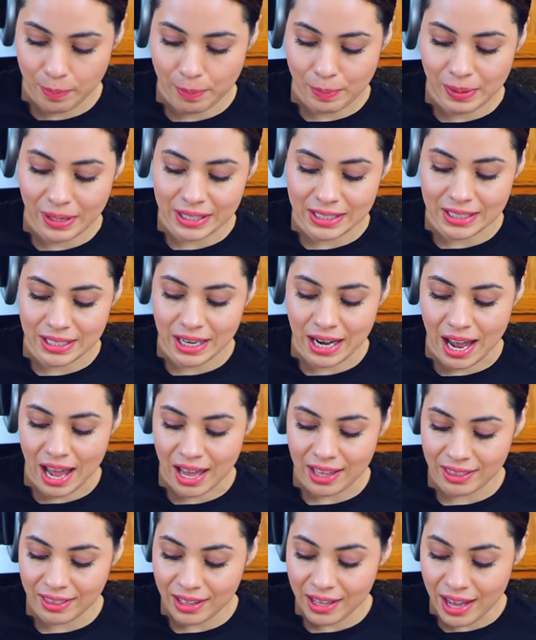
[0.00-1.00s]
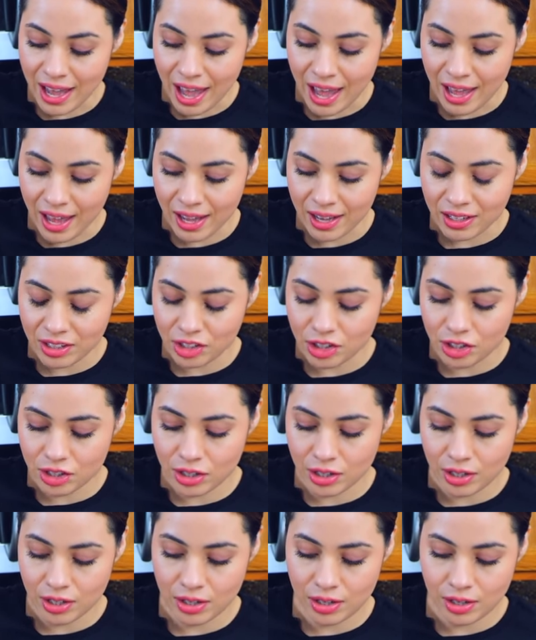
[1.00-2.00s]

place it at the edge